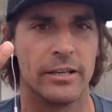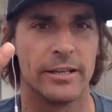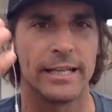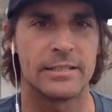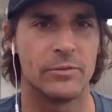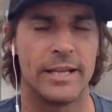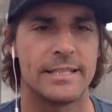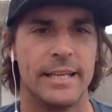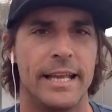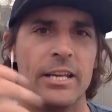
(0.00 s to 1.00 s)
That's
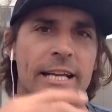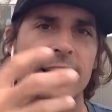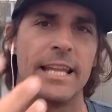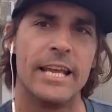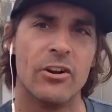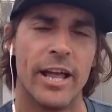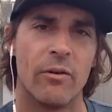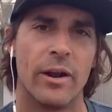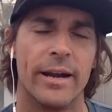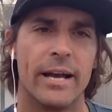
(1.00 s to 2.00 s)
that's it. And you got the internet
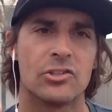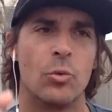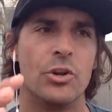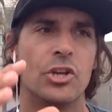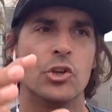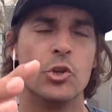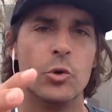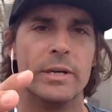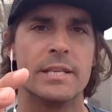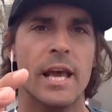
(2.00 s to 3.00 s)
right now. So what you can do
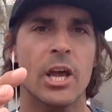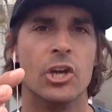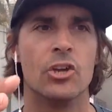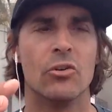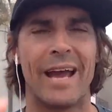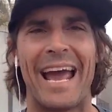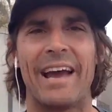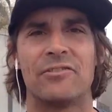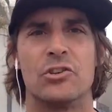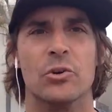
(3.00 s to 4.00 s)
is you don't
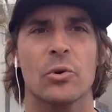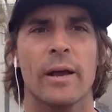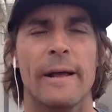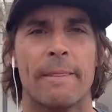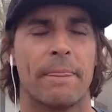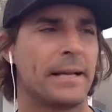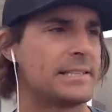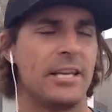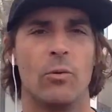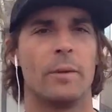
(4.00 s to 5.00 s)
have to like
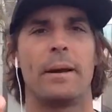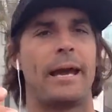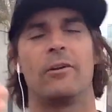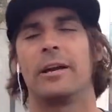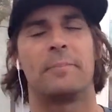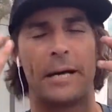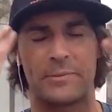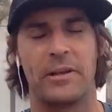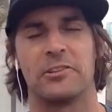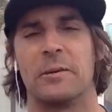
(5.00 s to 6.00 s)
say you want to buy, I don't know, like
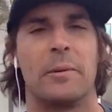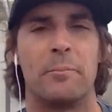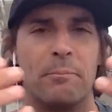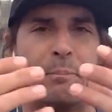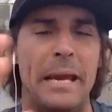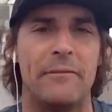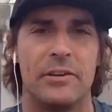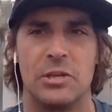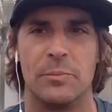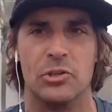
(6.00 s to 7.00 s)
possibly I'll talk about pink
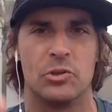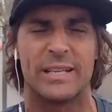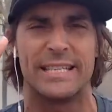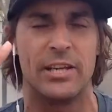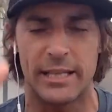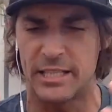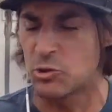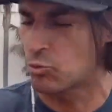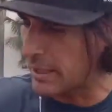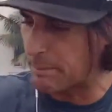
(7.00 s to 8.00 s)
fuzzy boots. You want to, you got these
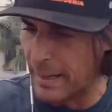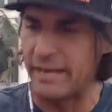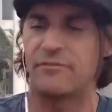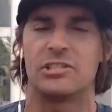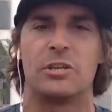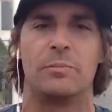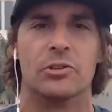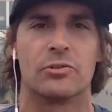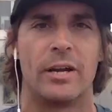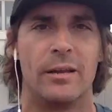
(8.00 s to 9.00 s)
great pink fuzzy
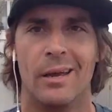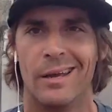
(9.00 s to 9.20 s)
boots, right?